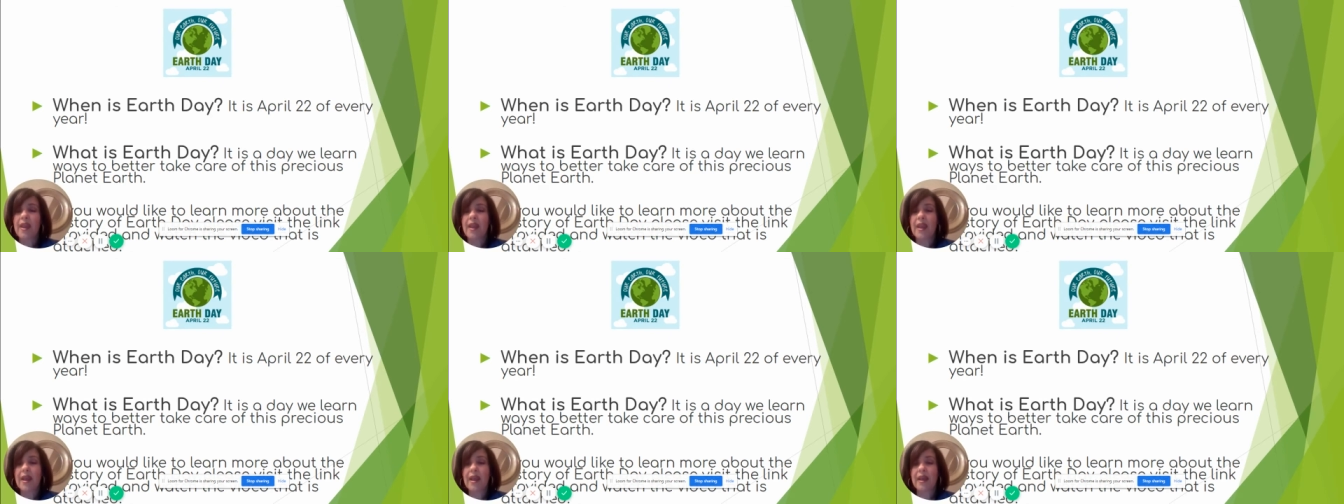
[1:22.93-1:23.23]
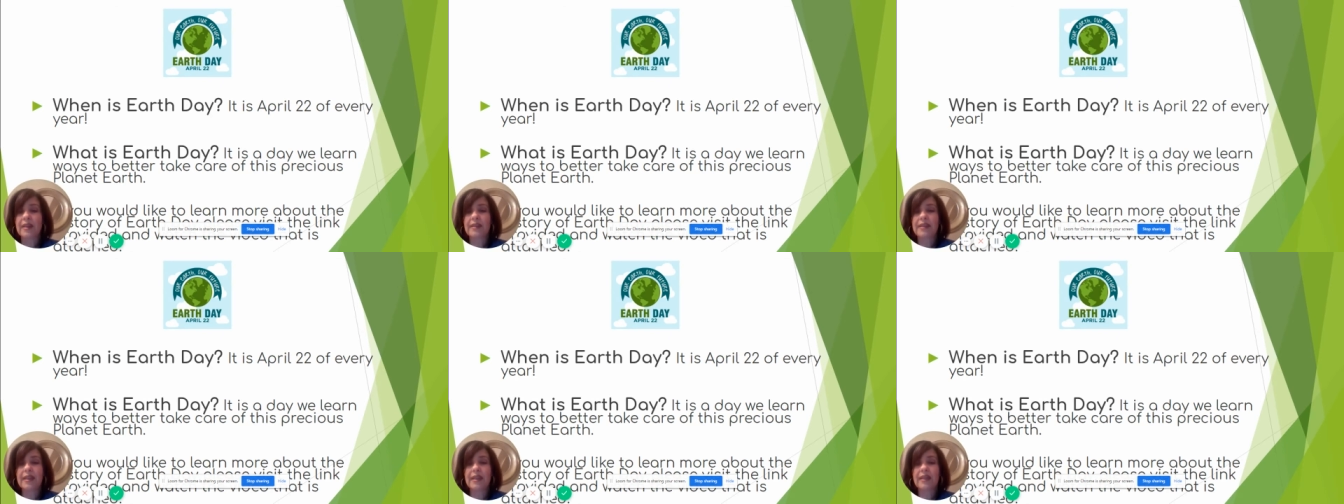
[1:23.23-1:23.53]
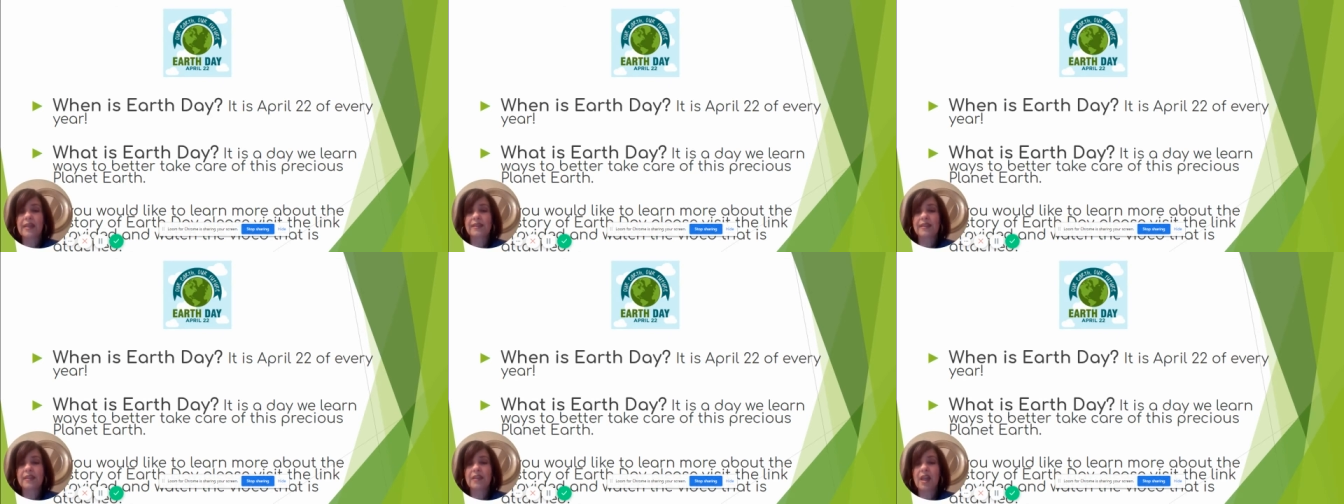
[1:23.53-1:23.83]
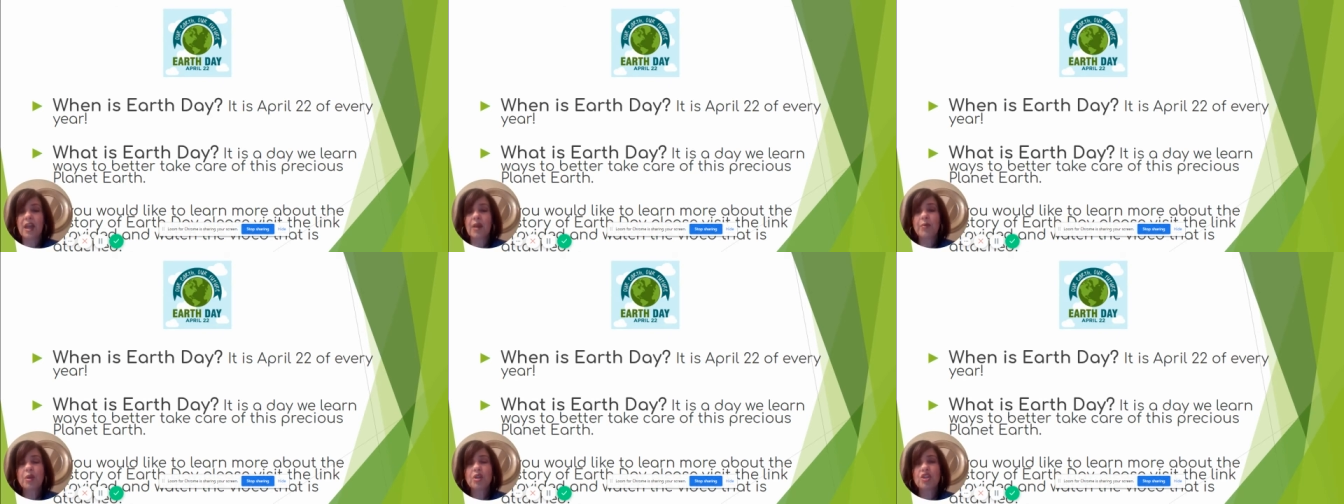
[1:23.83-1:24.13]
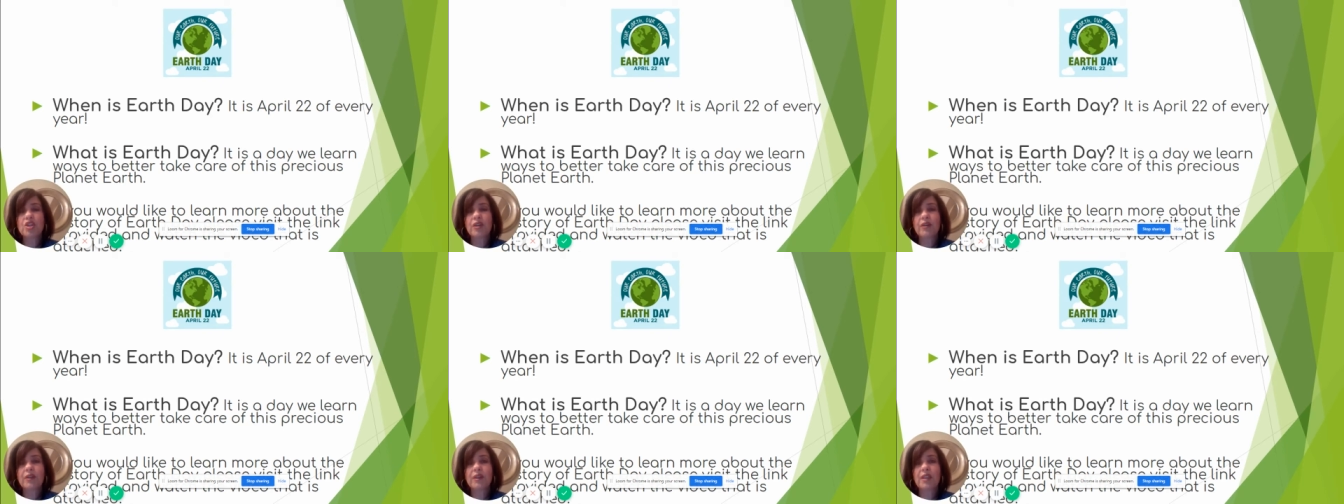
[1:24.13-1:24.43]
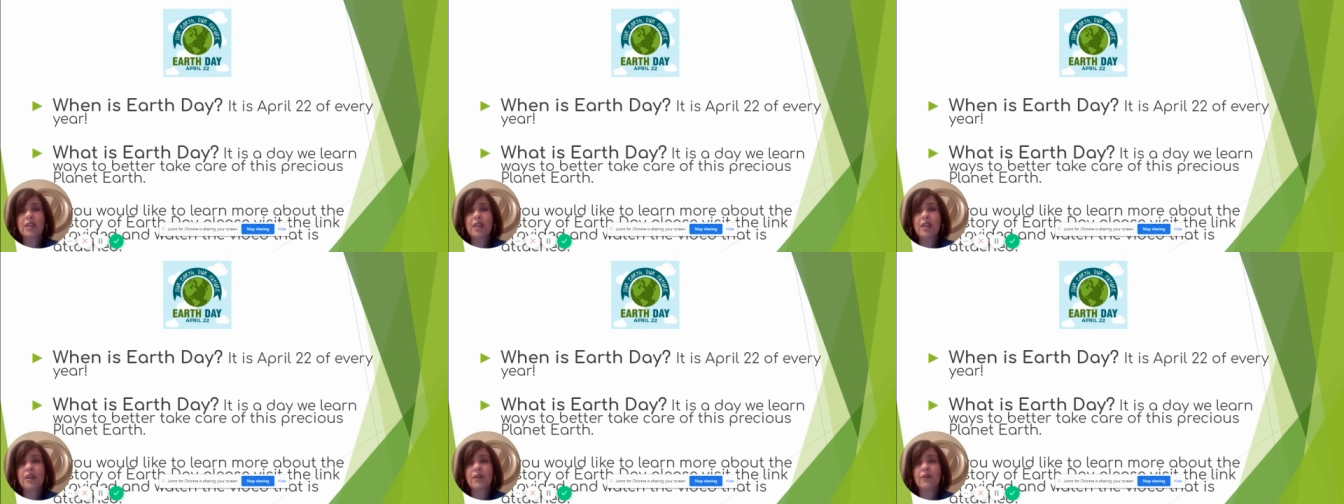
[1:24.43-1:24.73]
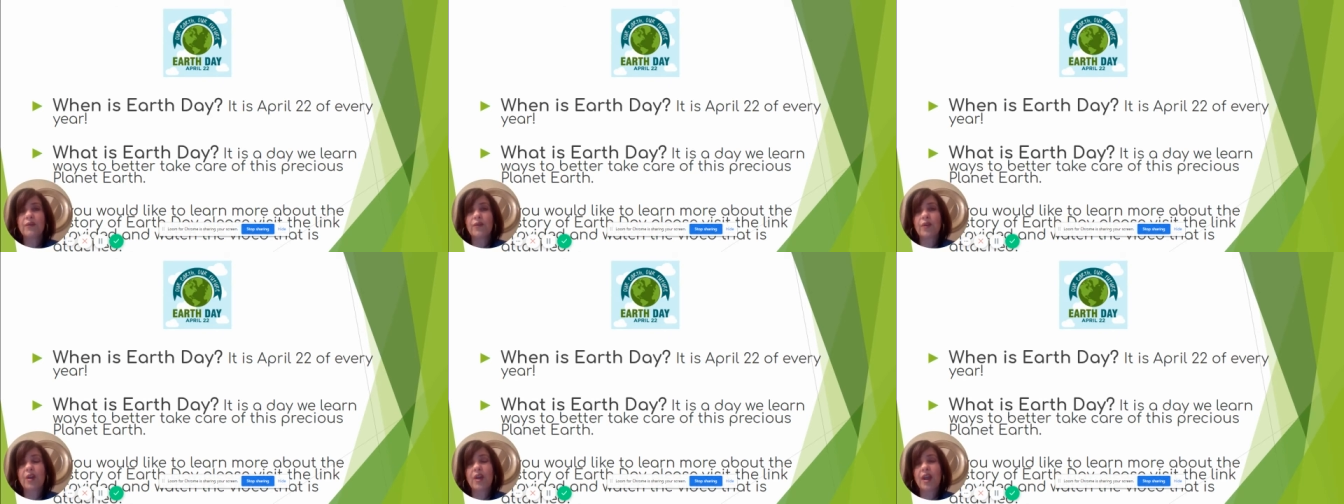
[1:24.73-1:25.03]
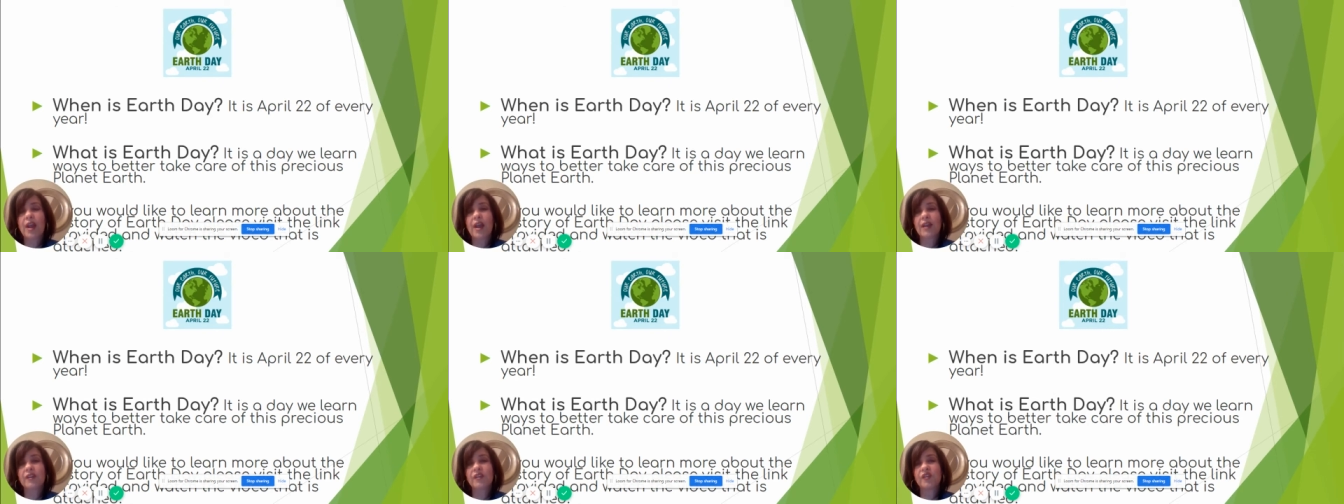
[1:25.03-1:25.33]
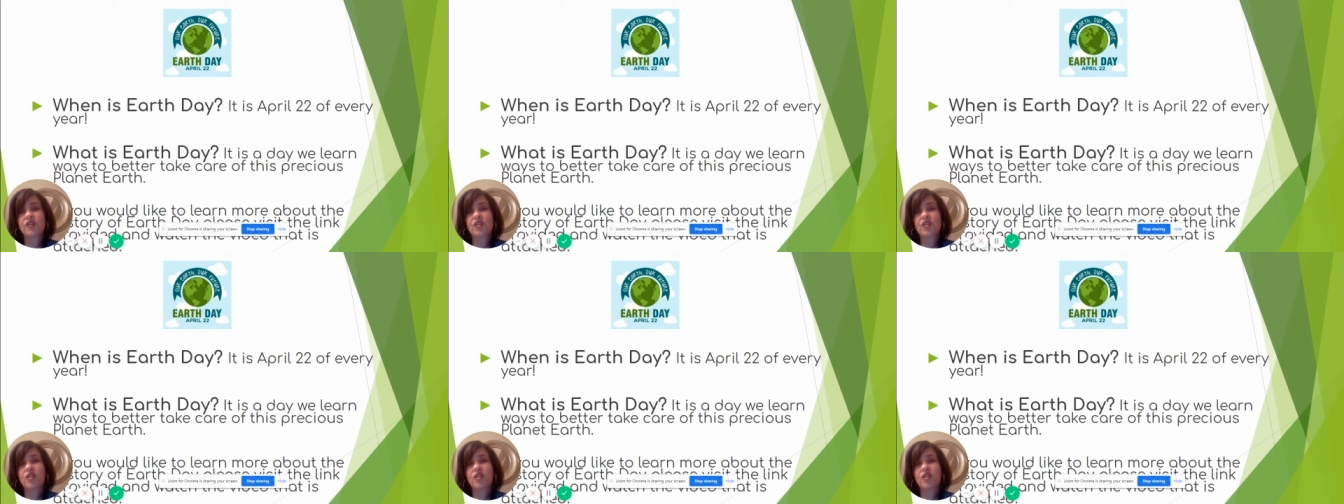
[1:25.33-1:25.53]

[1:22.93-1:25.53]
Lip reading: And it's an opportunity for us